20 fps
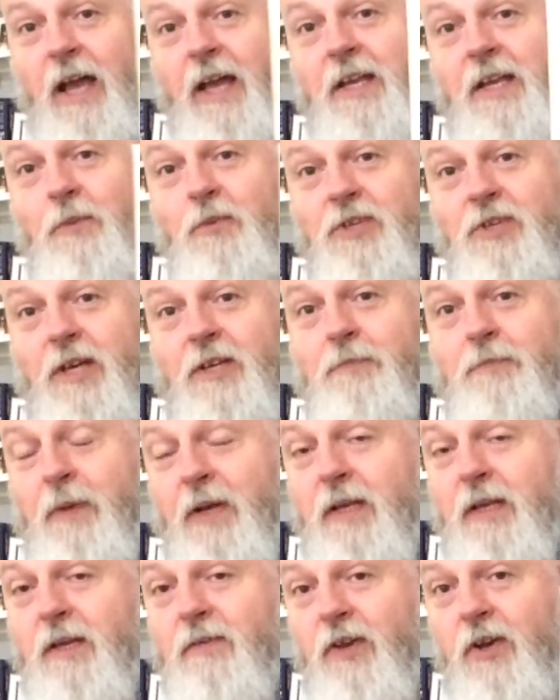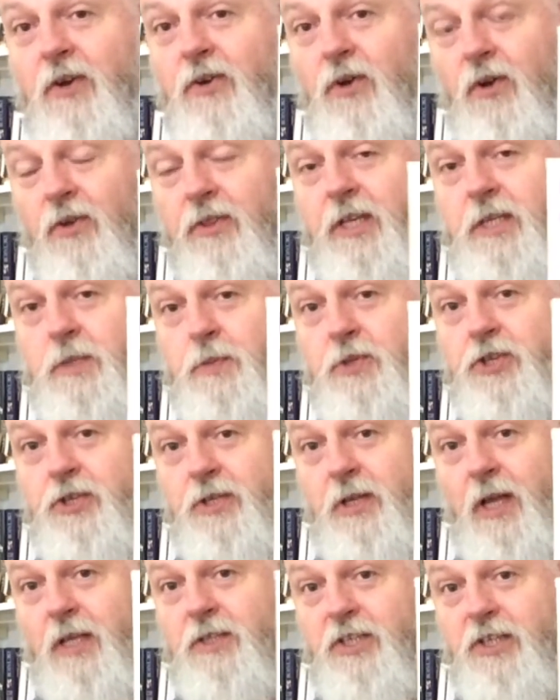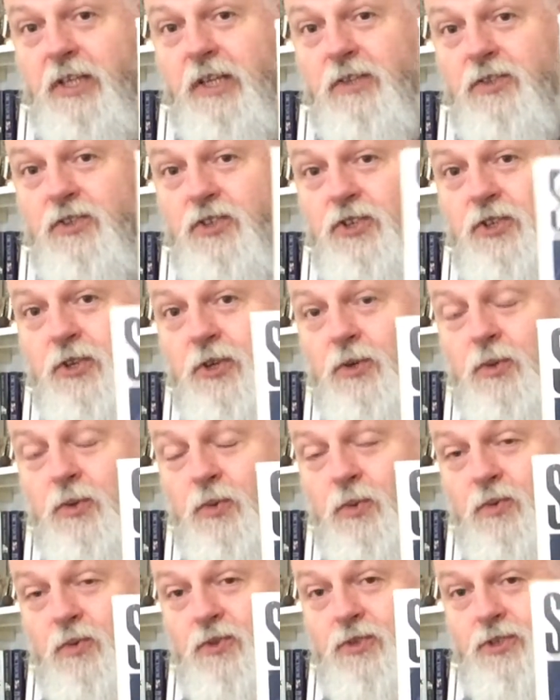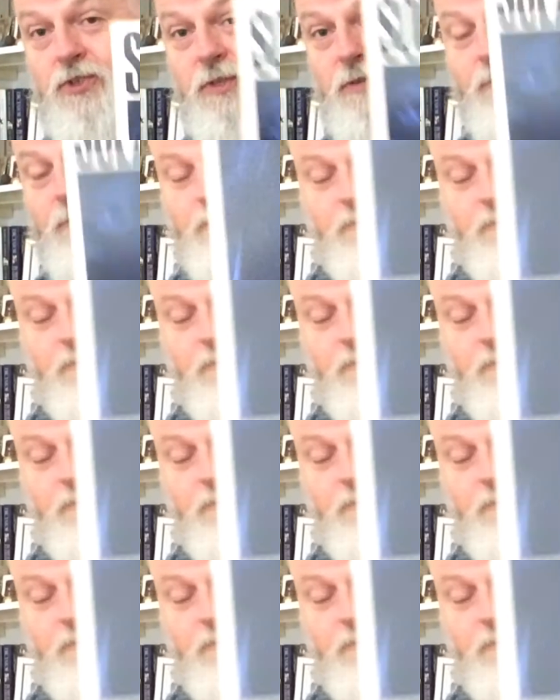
And it was actually, believe it or not, this was studied in schools.